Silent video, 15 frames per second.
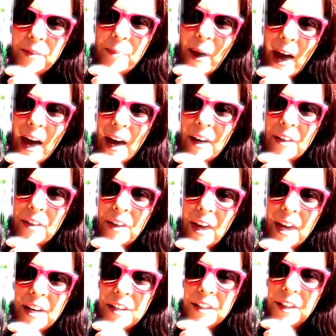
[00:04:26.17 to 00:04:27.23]
path
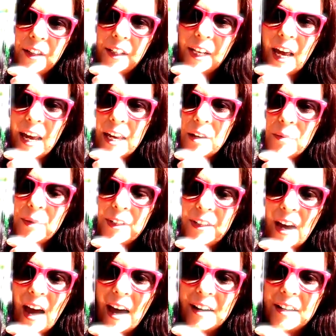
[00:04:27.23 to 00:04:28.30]
and the light was
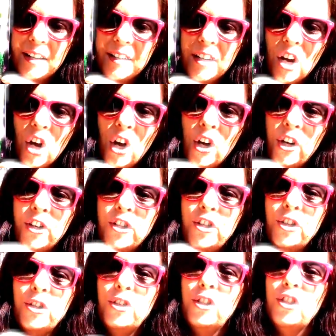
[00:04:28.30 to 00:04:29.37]
added
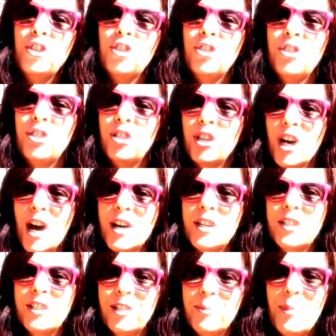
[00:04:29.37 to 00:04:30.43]
to kind
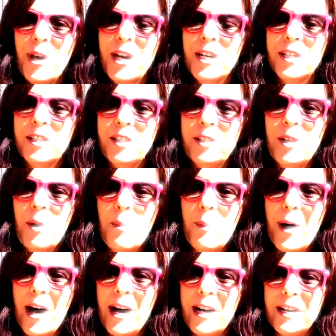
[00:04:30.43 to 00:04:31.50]
of depict
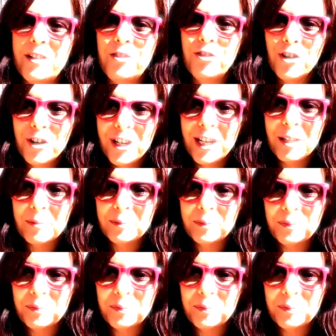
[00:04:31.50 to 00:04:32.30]
my journey,